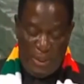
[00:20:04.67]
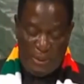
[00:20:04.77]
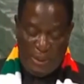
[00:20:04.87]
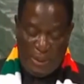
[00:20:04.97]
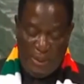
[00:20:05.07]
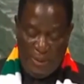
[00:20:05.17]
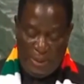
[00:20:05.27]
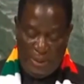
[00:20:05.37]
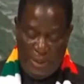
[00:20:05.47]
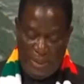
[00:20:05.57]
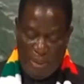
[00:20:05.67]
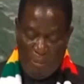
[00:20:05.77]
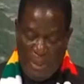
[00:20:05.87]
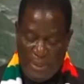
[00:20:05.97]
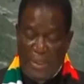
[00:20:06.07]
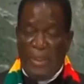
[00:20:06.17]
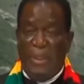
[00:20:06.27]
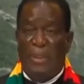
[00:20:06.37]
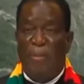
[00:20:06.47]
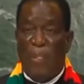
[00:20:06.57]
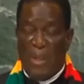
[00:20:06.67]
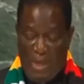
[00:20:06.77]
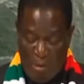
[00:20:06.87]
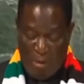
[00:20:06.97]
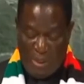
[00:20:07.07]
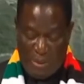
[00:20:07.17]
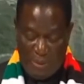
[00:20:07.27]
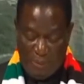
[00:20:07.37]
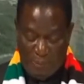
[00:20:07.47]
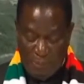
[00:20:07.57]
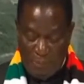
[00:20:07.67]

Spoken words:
security, and stability in our region.